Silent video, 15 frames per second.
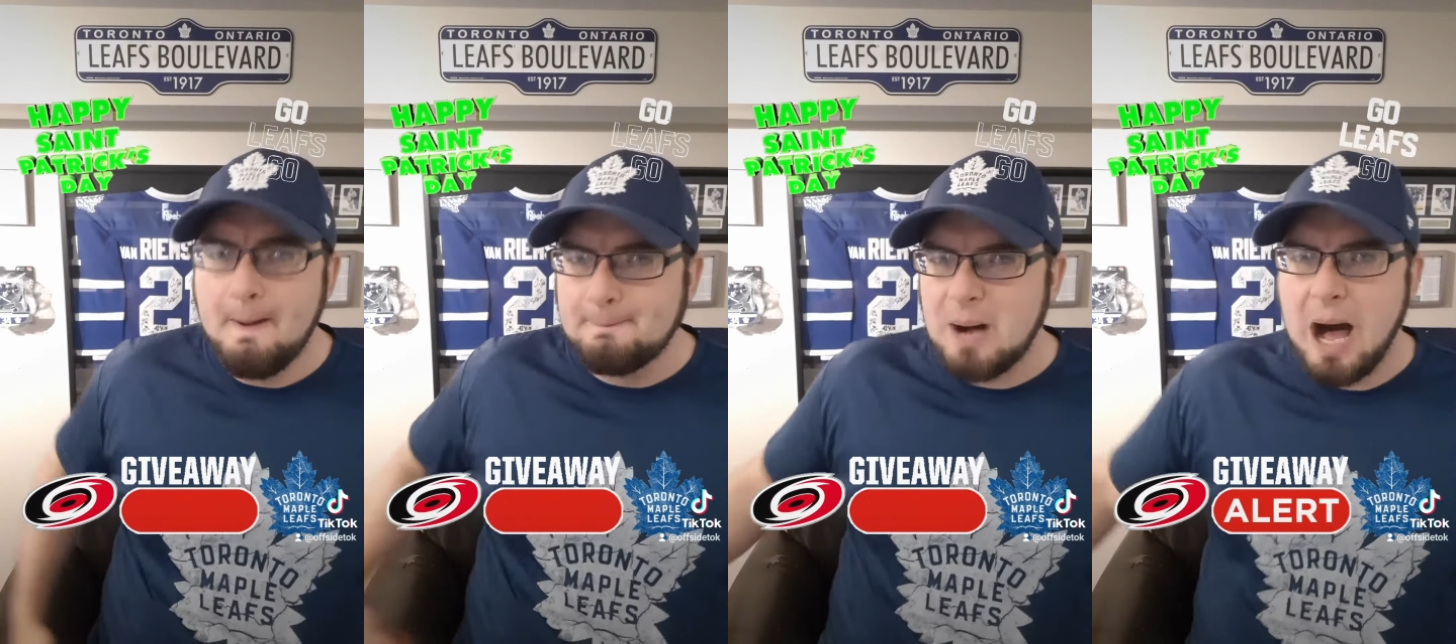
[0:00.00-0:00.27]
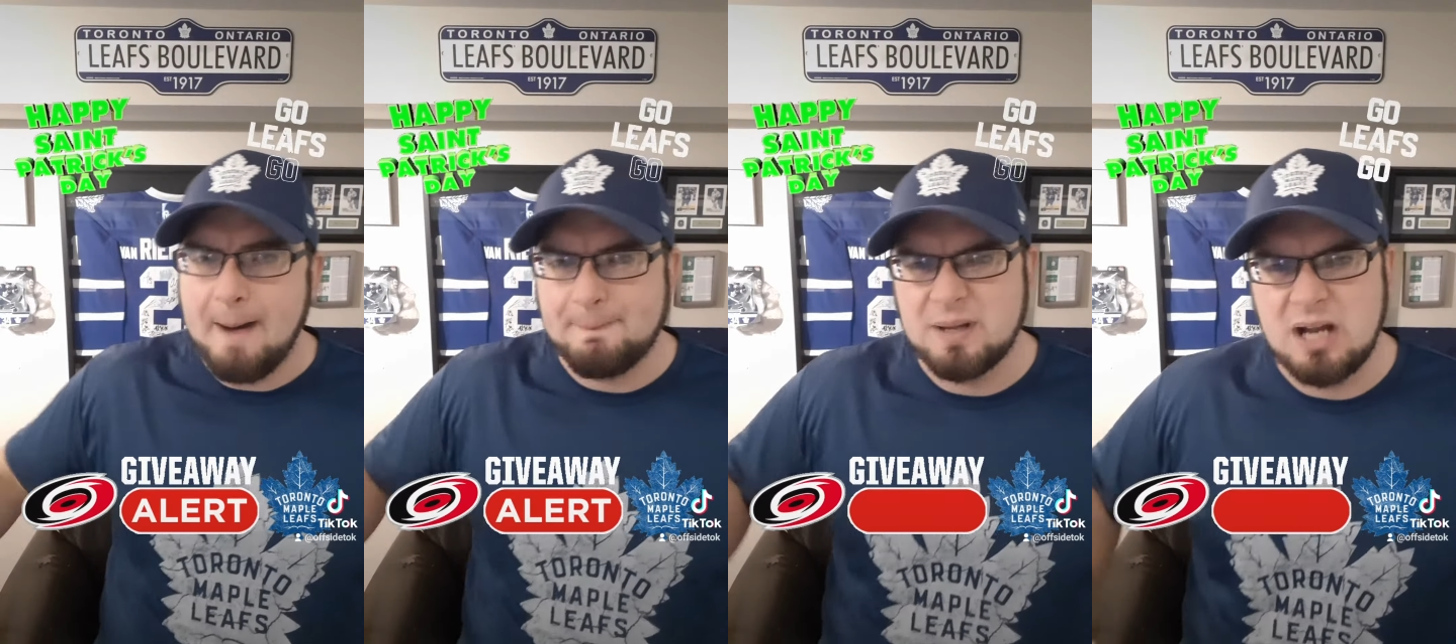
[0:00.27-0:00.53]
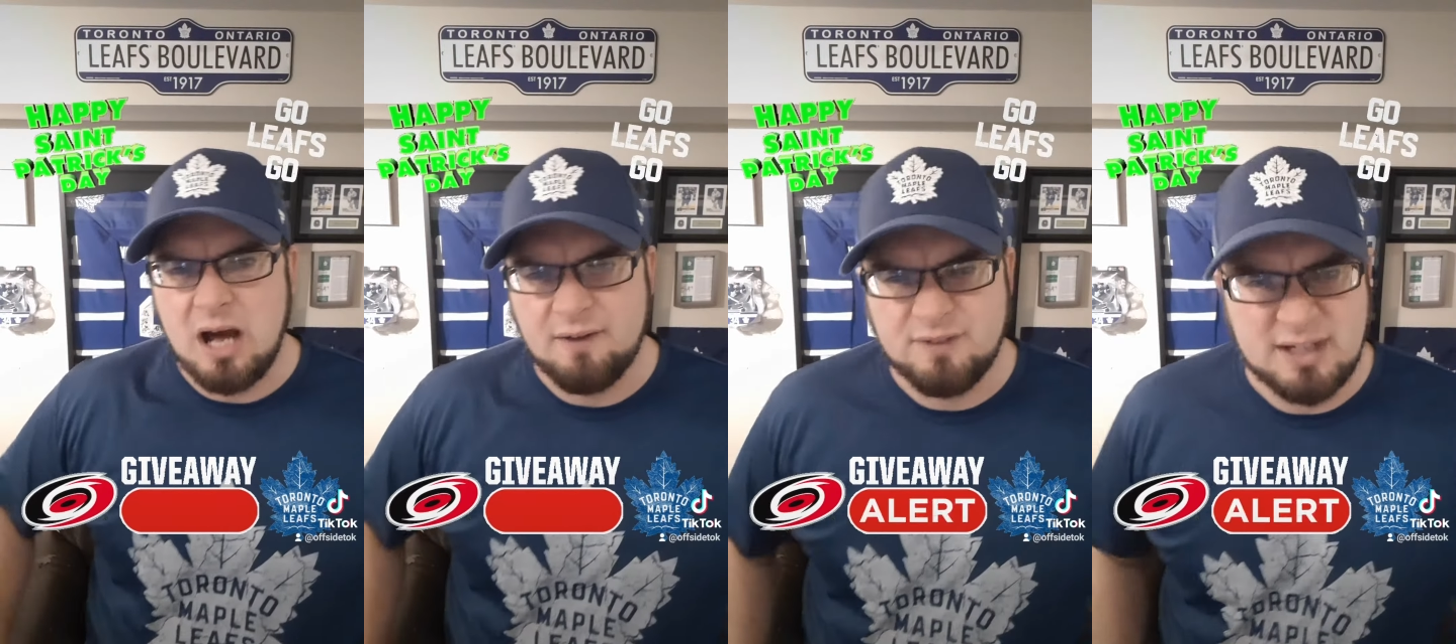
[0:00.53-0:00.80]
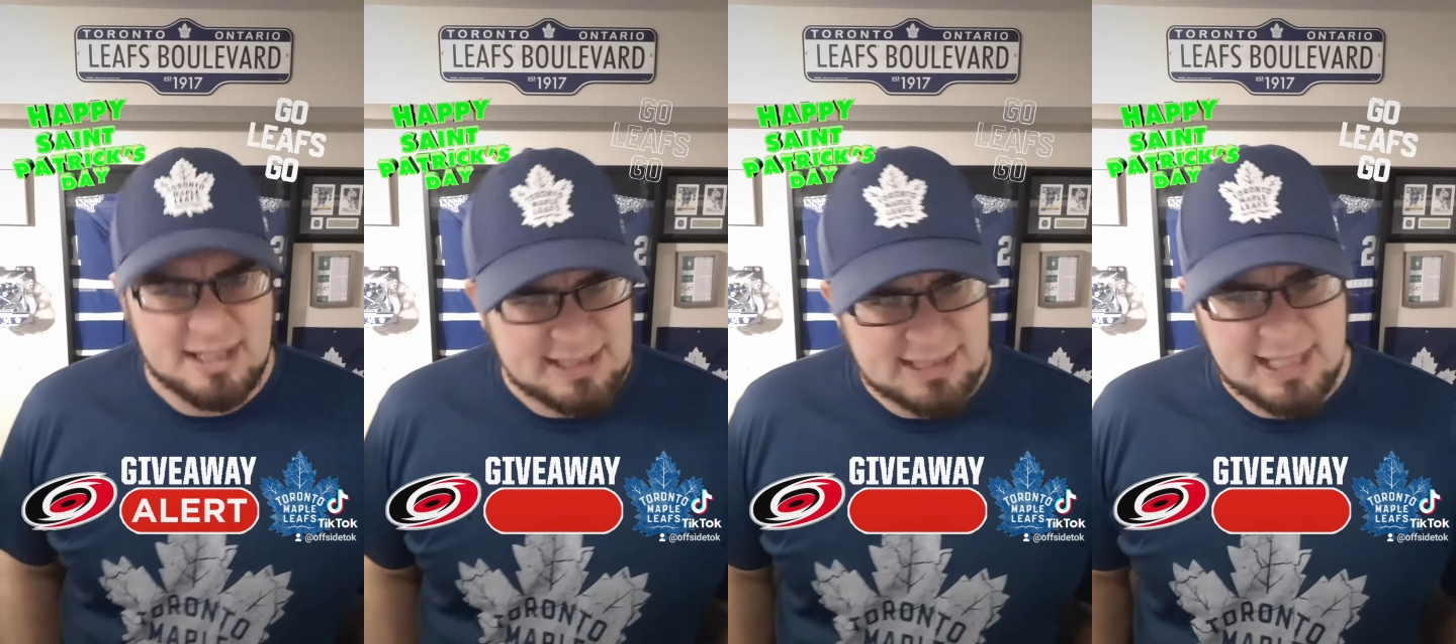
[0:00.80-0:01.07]
popping off
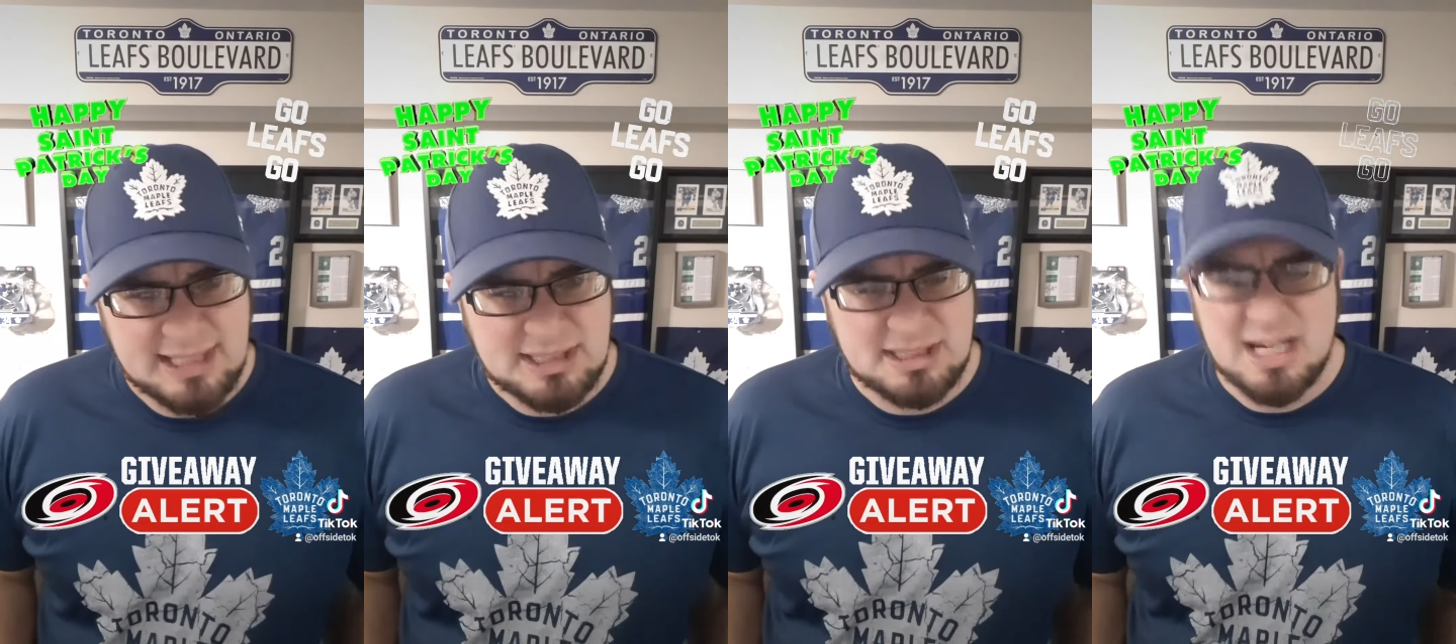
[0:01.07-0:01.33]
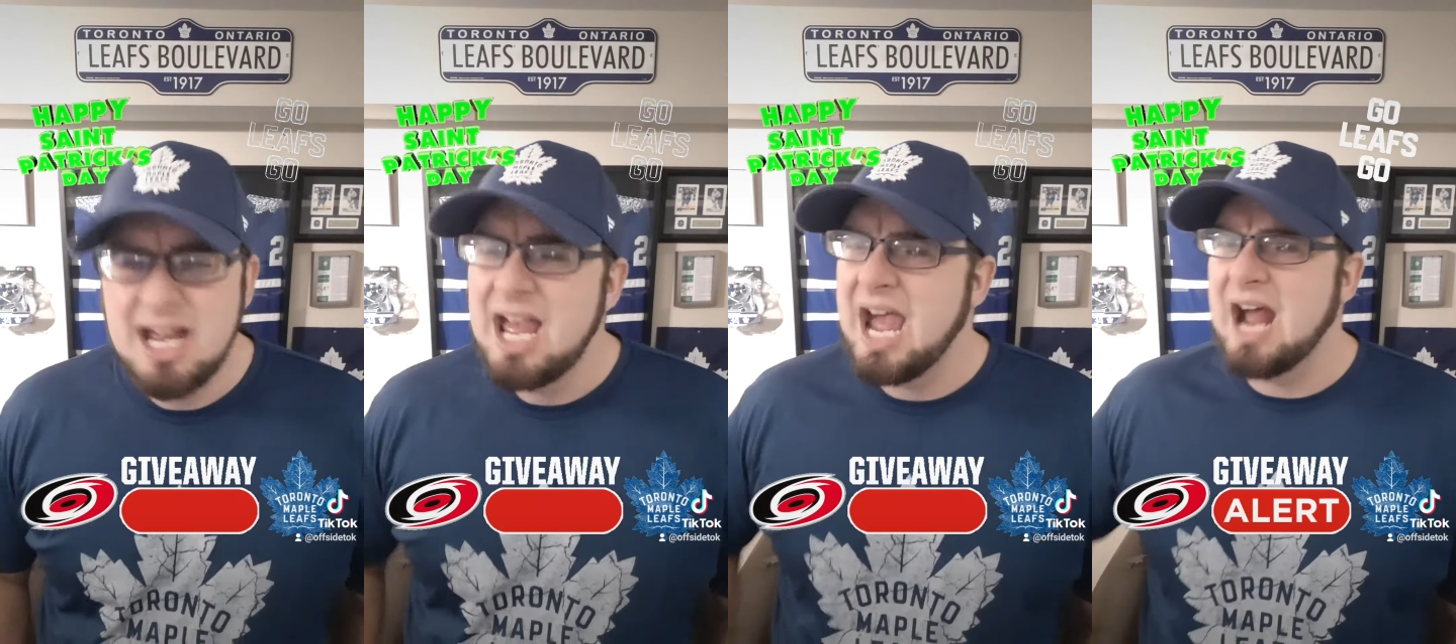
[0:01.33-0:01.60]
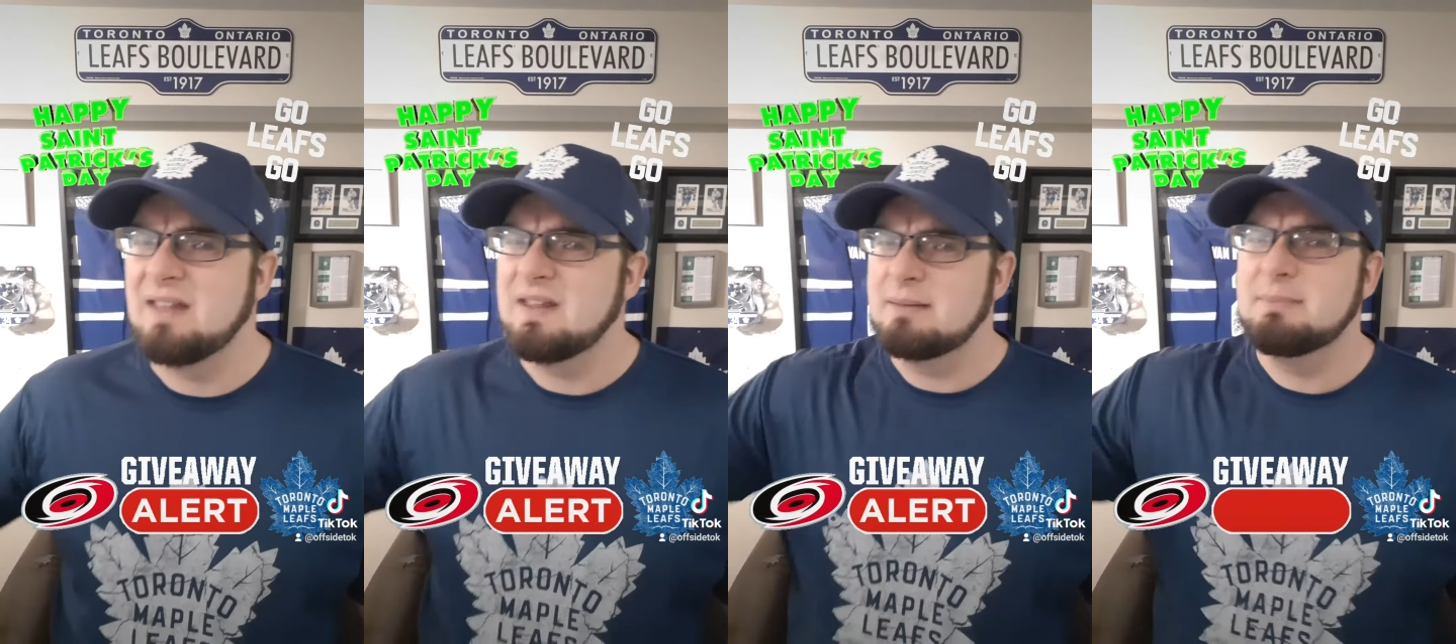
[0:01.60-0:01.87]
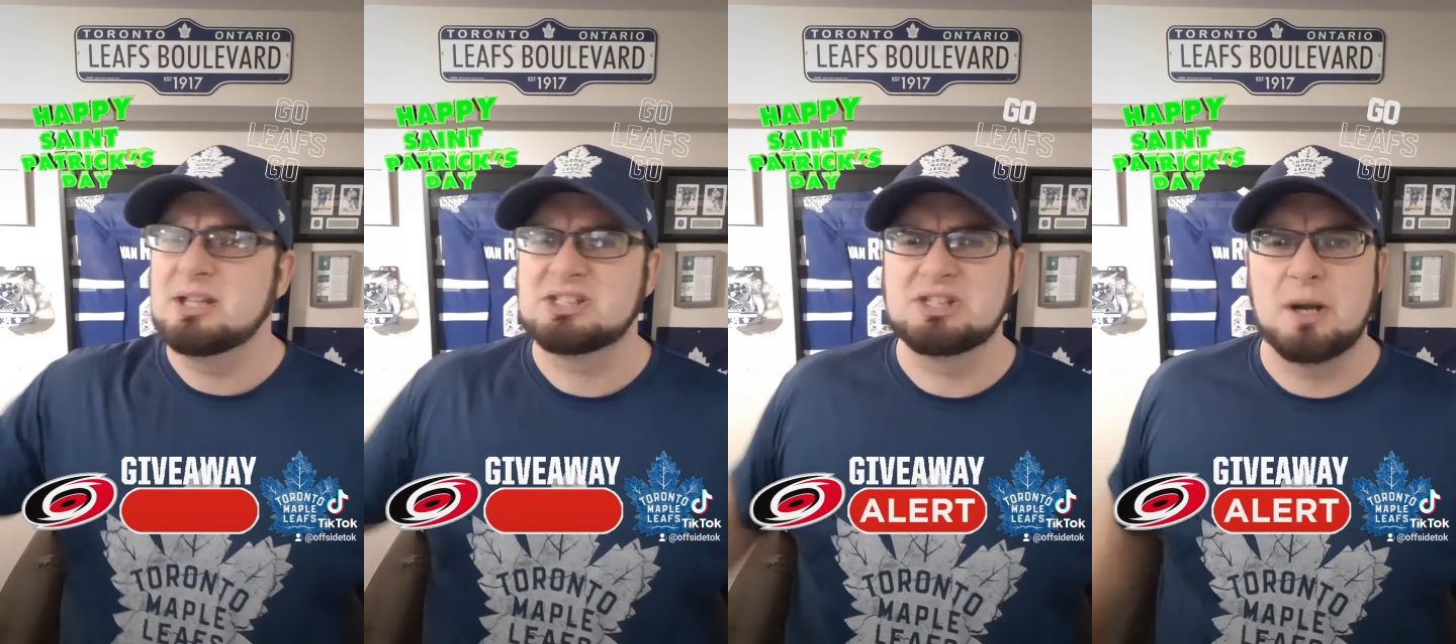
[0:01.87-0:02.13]
an assist. And then
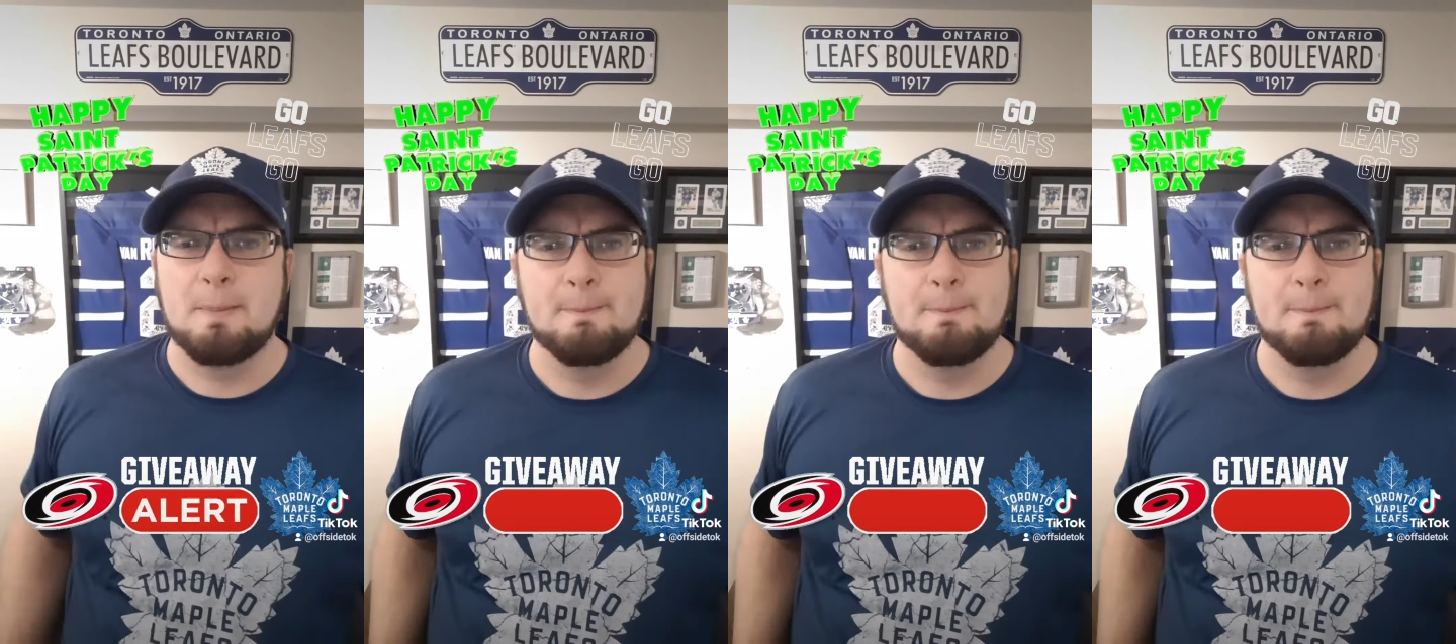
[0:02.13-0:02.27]
Mr.